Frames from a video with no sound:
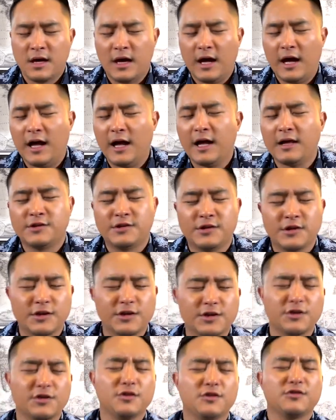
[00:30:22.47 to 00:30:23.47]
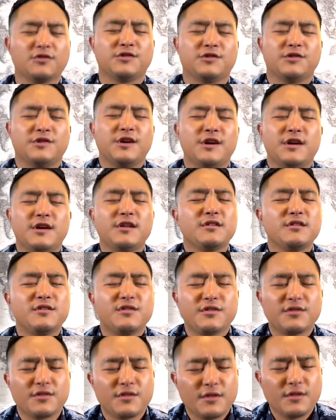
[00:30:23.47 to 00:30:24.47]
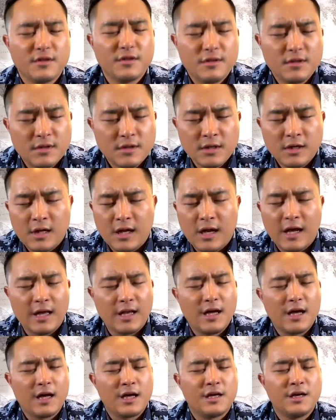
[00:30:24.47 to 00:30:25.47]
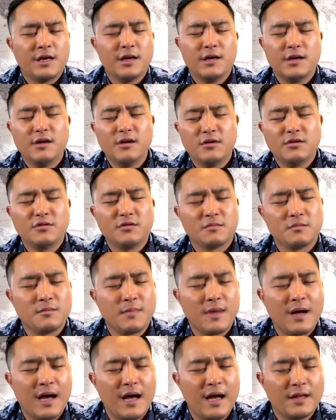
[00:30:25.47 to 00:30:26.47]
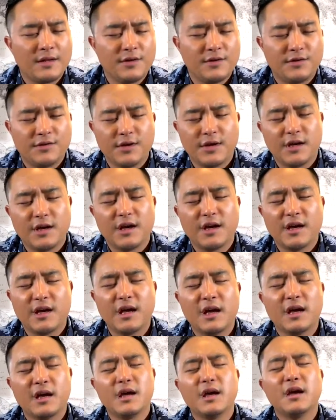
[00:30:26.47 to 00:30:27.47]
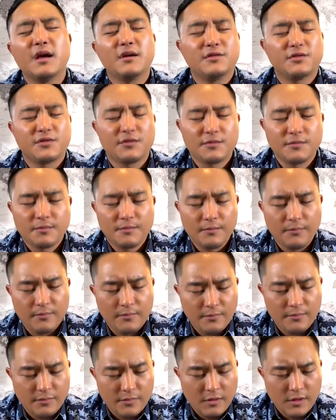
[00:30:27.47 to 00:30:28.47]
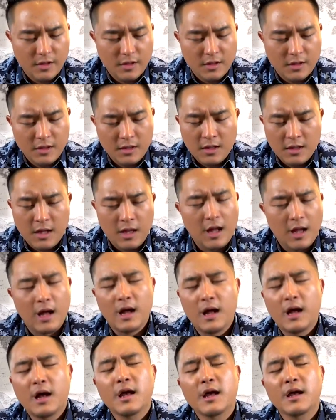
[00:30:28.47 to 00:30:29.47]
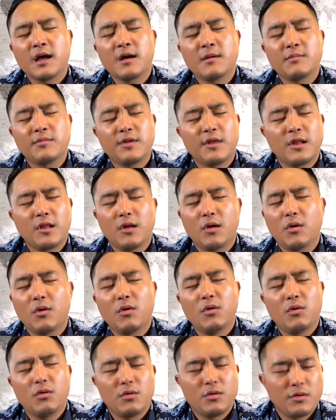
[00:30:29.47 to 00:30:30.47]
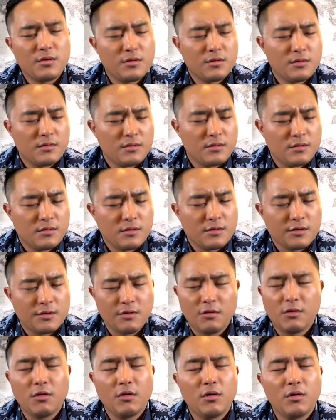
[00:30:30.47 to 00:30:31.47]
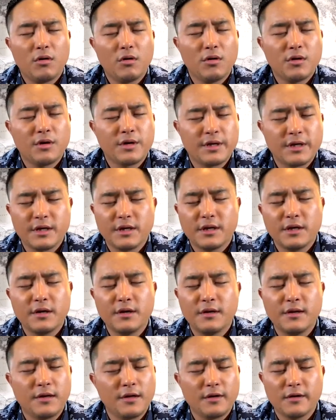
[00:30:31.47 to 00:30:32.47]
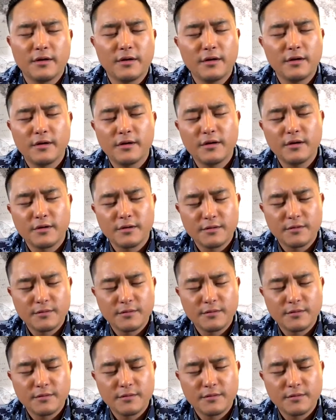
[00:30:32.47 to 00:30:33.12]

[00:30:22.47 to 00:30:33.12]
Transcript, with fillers: I took your sins and I healed my disease. I am the Lord, your healer.